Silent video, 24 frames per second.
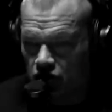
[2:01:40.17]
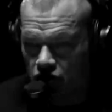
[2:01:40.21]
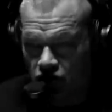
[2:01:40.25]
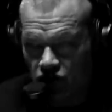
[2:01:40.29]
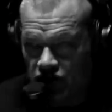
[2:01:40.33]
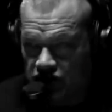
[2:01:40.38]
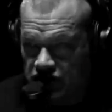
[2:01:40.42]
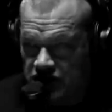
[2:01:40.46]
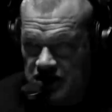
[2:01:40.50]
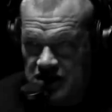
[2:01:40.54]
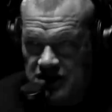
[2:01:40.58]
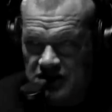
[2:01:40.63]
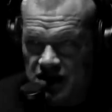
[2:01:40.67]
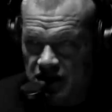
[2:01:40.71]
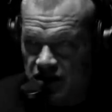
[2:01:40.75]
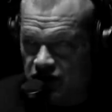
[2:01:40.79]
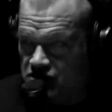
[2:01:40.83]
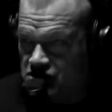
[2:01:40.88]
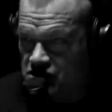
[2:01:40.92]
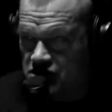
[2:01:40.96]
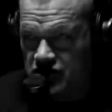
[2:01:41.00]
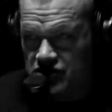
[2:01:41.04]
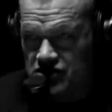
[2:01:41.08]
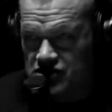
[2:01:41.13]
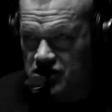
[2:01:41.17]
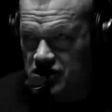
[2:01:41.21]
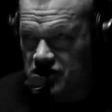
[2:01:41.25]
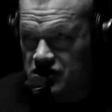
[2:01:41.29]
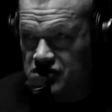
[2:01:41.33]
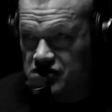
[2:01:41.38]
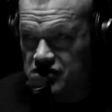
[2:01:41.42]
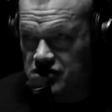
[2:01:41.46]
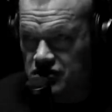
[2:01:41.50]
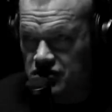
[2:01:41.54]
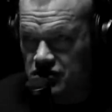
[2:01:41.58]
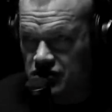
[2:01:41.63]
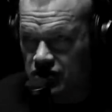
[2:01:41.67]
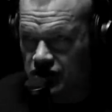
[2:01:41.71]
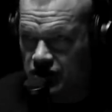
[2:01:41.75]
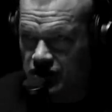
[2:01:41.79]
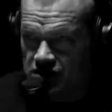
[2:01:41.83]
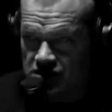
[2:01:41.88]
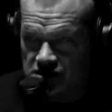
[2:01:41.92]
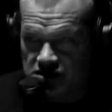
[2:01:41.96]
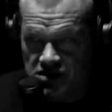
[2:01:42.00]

the details in the jeans. You can hmm.